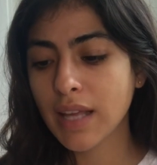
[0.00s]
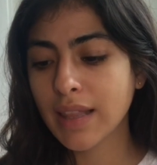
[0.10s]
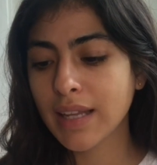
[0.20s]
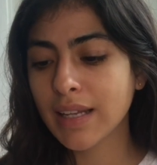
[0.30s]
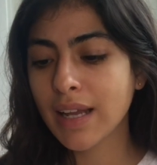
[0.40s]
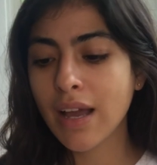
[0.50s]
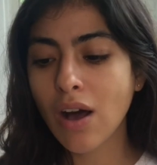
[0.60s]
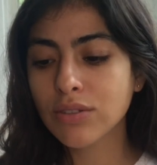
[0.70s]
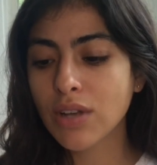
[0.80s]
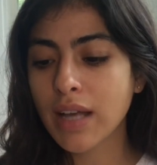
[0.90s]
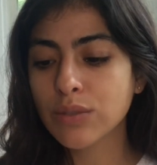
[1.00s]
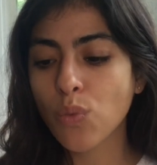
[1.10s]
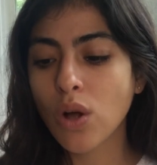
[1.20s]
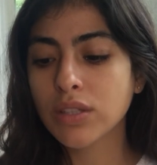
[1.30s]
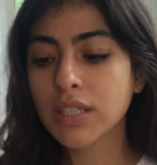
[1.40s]
And then it also has
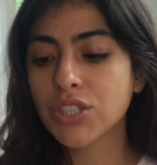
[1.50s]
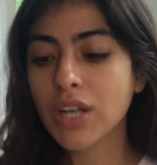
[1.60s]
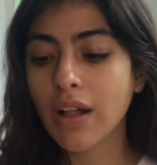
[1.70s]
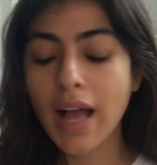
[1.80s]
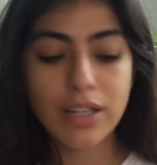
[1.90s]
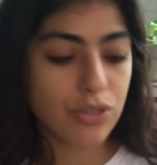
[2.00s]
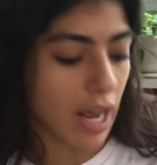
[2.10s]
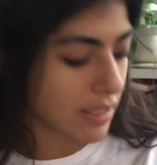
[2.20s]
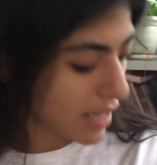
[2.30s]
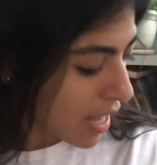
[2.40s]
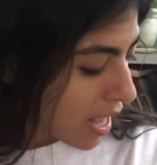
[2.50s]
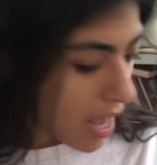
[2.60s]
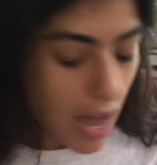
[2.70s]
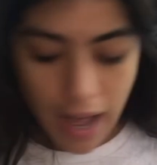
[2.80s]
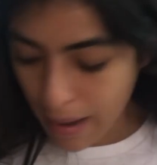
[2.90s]
walnut shell extract.
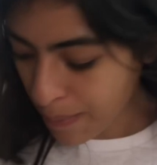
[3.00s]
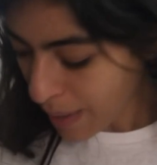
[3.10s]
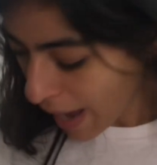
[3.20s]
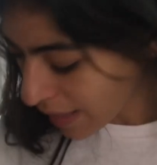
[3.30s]
I